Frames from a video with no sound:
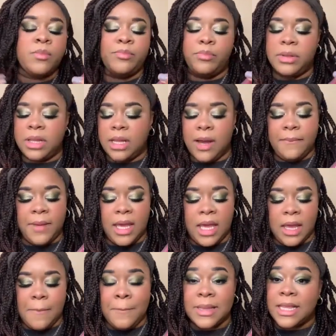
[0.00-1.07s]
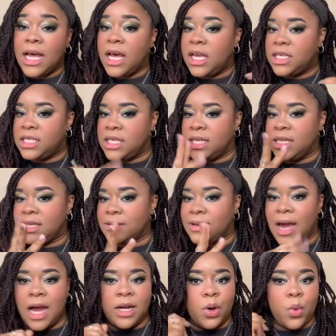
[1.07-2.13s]
plummy blush and
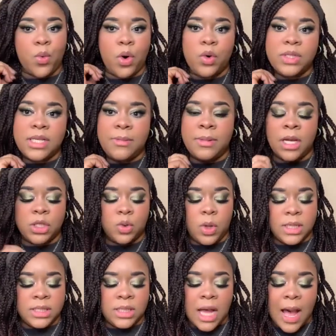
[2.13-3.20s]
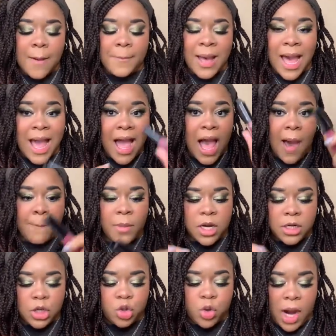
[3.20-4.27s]
kind of rosy blush on top, I'm
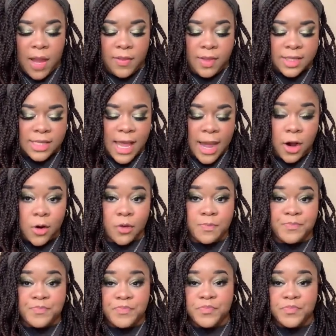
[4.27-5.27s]
gonna try this out.